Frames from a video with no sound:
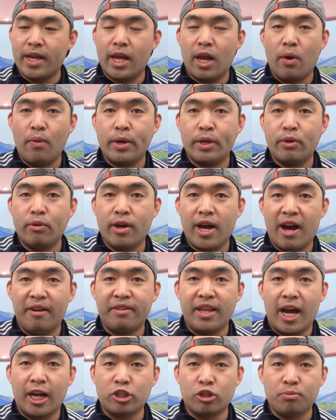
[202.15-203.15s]
here, we do have
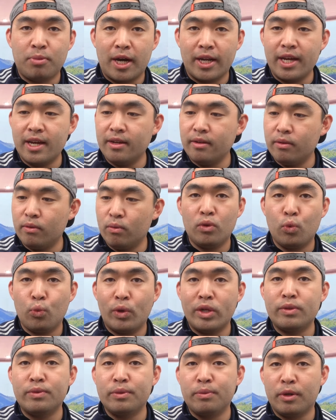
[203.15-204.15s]
the actual product,
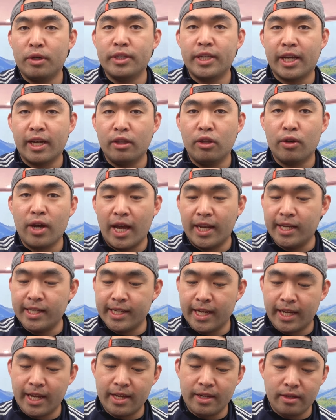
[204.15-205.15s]
which we will take a look at in a
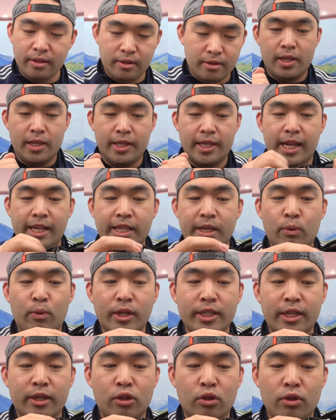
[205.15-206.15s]
second. Let's see
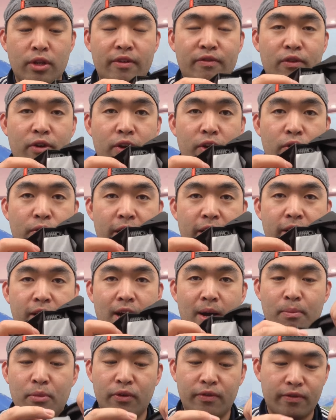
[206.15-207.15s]
what's included for the creator
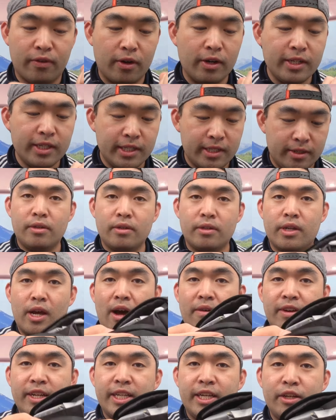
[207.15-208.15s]
combo first. So
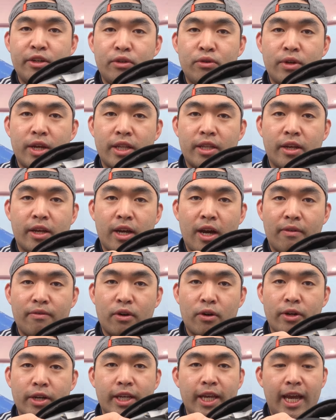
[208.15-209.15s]
obviously, you do get the cover
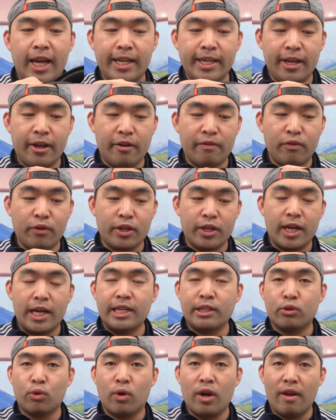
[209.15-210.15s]
or the case here for you guys
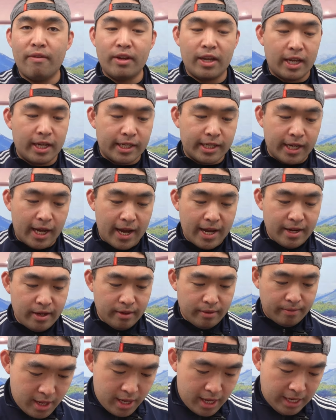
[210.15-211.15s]
to store everything inside.
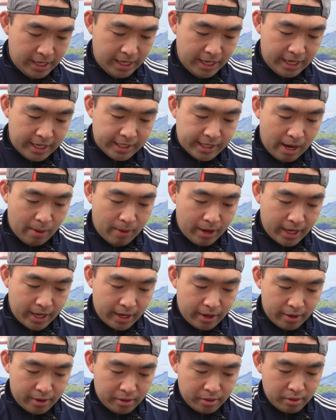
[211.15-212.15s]
And the inside right
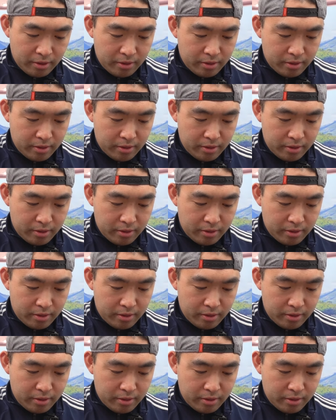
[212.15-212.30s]
here,